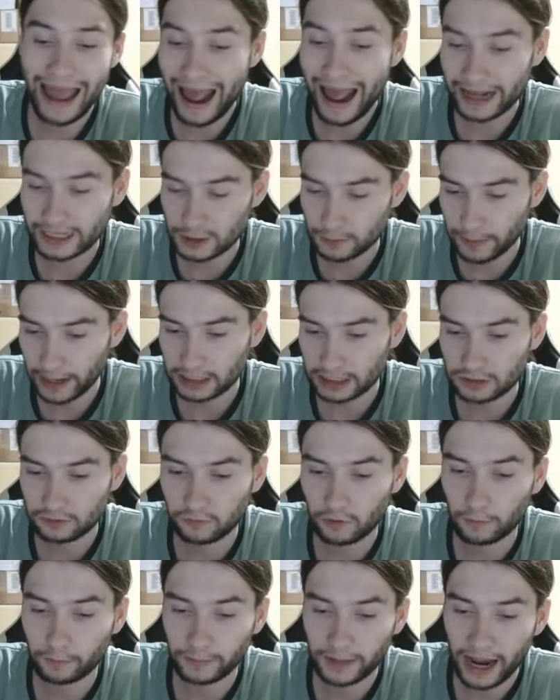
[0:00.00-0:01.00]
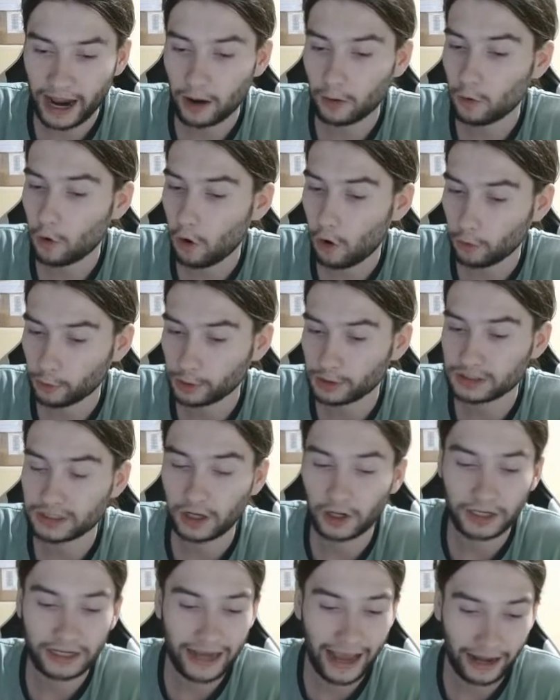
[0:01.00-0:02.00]
aspects from now on
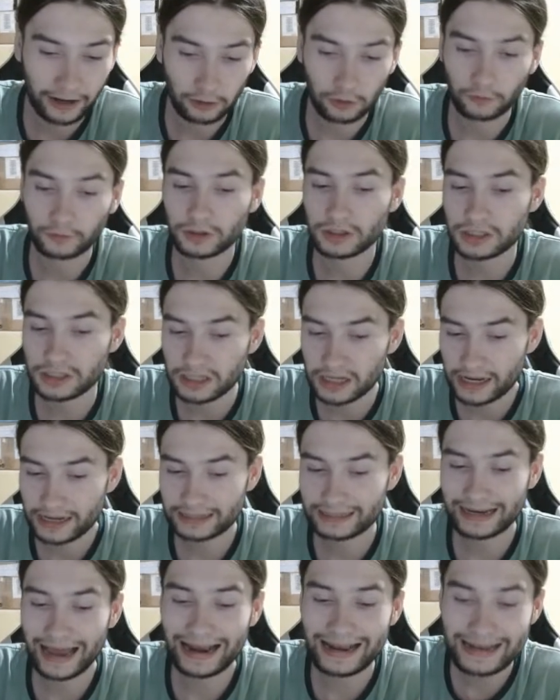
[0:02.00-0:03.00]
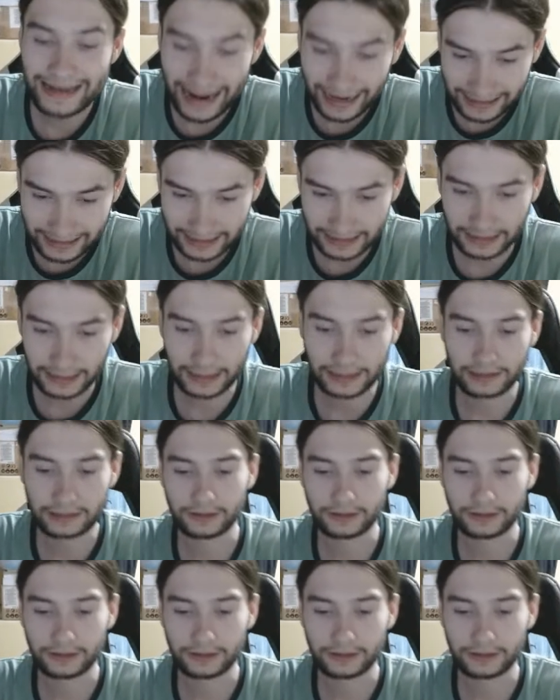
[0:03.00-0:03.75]
until the end of the season and next season.